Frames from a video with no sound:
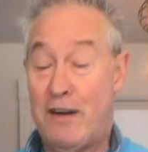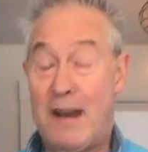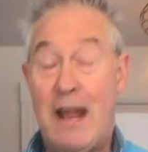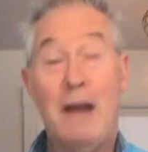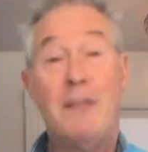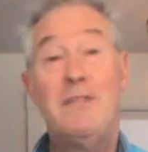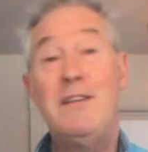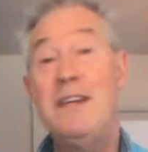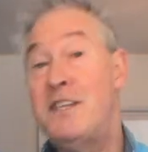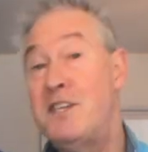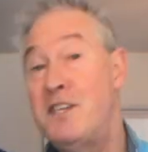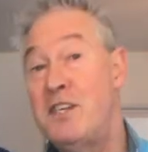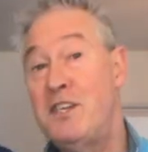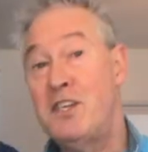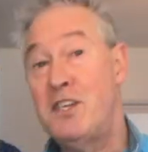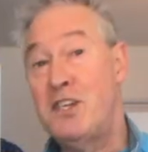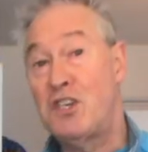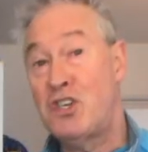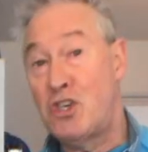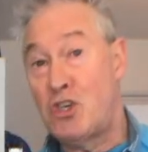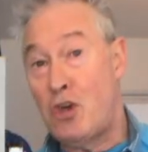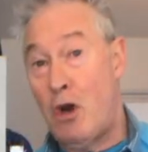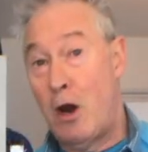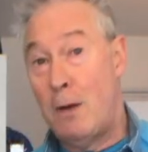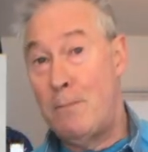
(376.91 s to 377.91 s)
Now this is a
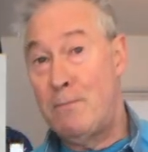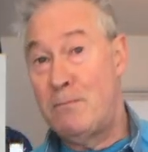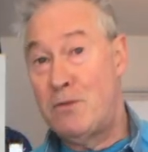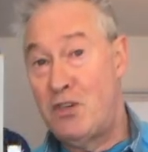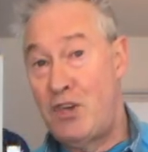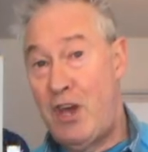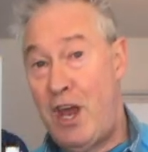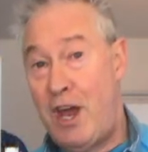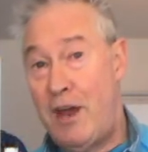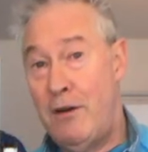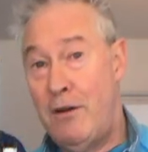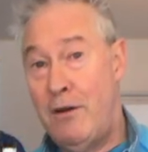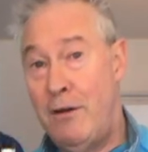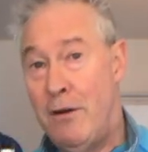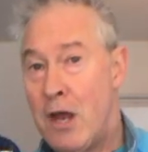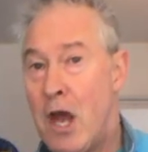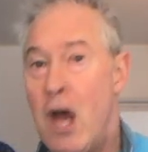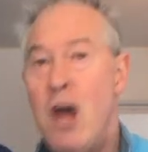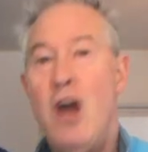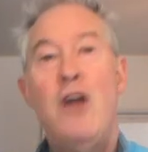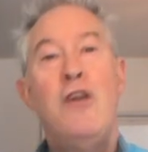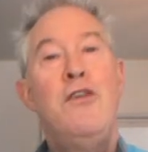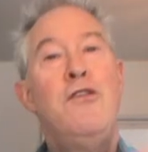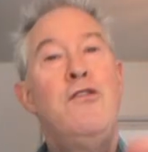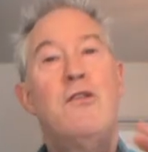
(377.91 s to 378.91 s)
sharp cheddar.
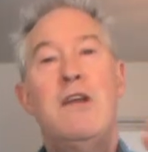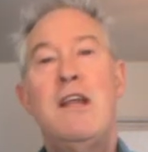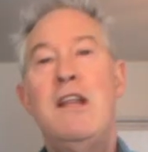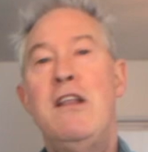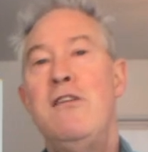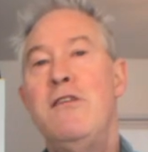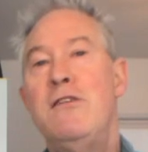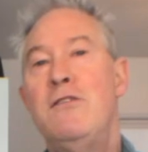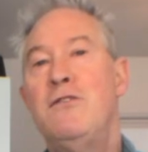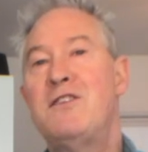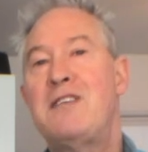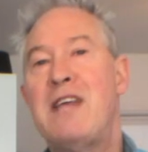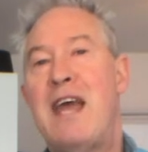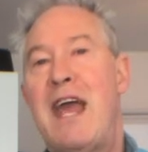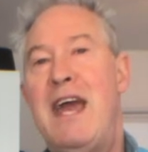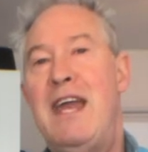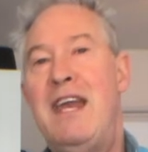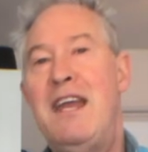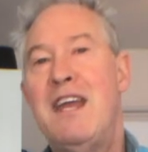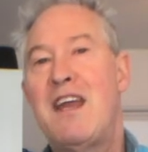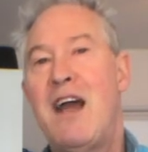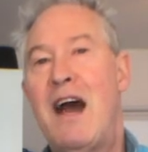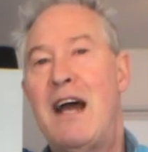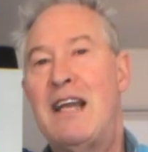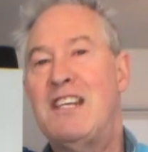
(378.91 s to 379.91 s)
You can use any
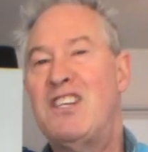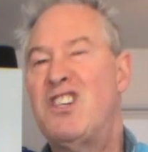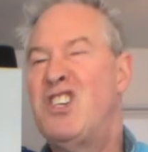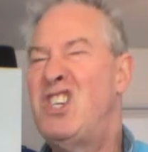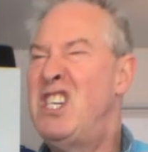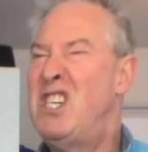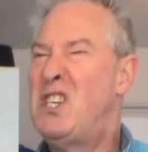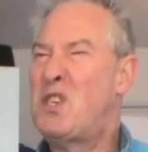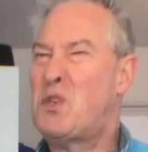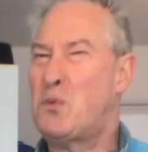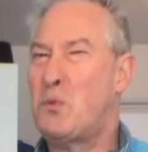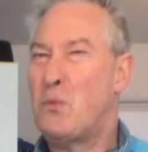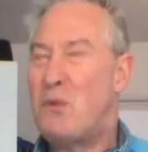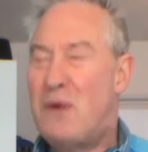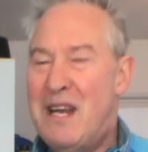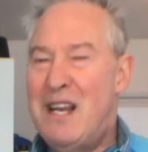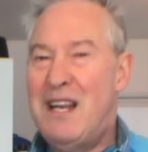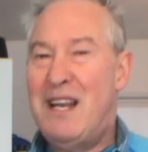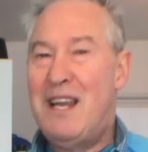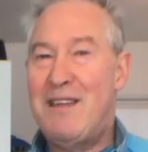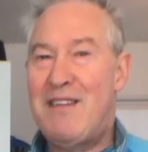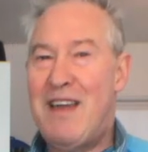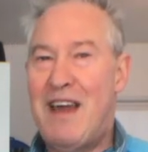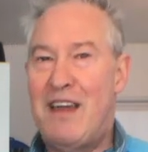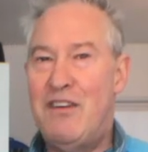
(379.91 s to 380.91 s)
kind of cheese
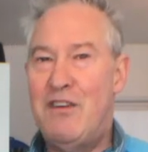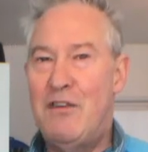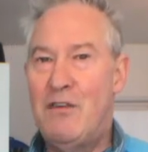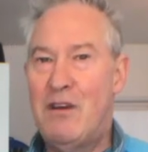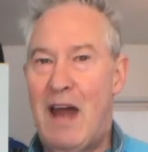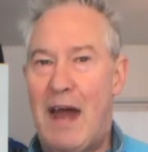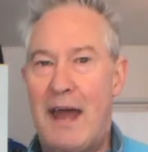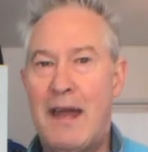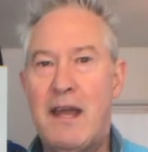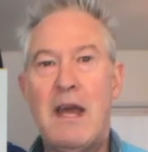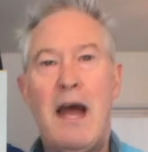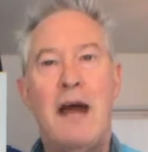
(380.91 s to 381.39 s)
really that you like.